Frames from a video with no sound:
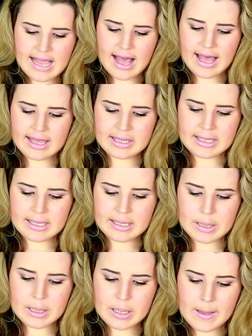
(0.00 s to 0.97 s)

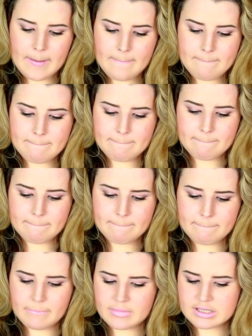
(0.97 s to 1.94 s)

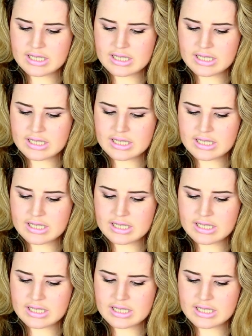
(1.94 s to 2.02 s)
Tiam